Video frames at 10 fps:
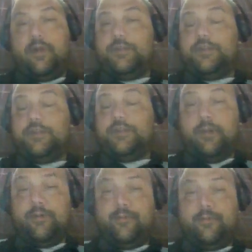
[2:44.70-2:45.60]

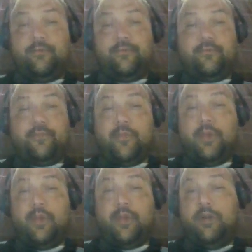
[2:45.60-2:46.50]
cinema,
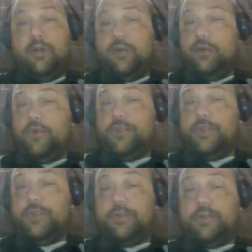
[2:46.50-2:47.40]
it
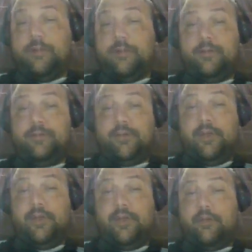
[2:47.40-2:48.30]
wasn't a concept
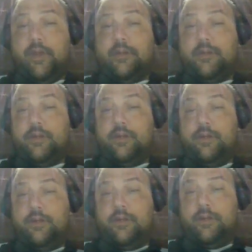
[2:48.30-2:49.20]
in your
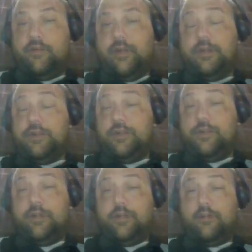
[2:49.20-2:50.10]
great
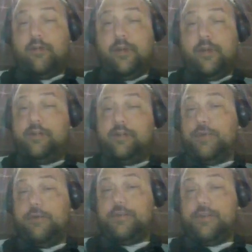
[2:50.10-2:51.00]

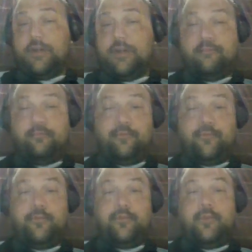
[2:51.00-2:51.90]
grandparents' time.
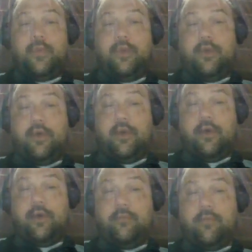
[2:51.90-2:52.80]

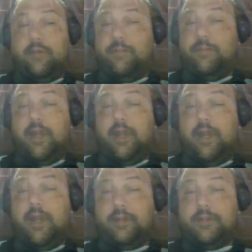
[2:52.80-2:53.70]
It became
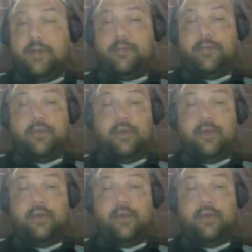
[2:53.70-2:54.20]
a concept